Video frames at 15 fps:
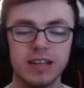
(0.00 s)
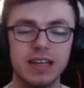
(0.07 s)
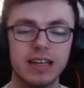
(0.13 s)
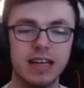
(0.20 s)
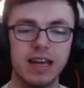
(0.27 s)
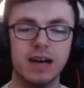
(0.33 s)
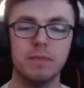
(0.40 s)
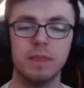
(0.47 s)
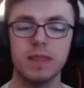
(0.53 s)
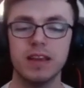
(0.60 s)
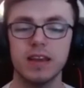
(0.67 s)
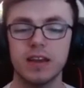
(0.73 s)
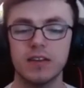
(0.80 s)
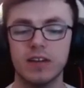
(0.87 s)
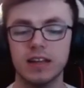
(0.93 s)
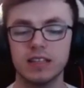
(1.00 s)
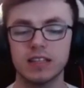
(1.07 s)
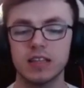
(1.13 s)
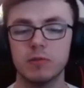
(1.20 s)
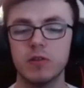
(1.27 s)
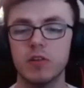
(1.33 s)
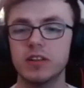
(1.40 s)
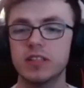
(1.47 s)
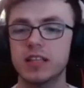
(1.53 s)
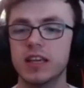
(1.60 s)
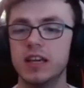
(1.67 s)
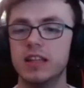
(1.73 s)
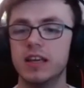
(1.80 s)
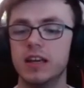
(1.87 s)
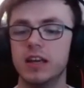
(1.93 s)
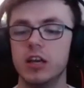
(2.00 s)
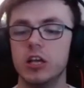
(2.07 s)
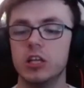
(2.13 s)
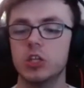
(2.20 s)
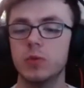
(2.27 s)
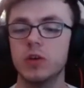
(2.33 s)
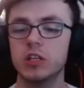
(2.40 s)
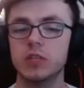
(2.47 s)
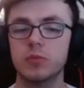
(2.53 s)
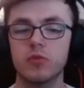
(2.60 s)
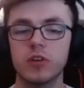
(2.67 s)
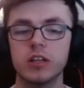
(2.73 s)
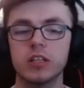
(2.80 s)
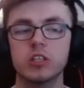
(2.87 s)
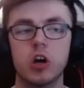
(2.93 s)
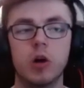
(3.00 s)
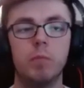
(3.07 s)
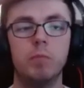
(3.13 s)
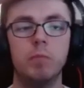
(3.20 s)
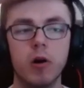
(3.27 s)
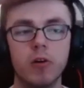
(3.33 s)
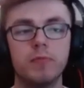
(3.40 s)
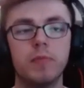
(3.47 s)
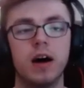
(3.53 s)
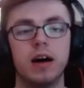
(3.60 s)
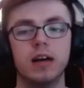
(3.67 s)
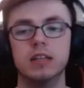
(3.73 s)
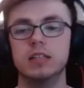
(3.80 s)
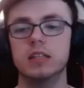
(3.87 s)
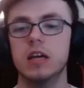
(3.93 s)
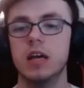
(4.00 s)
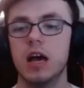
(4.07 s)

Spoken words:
Yeah. Right. Moving on to the gear then. So we got Spriggans on both bars.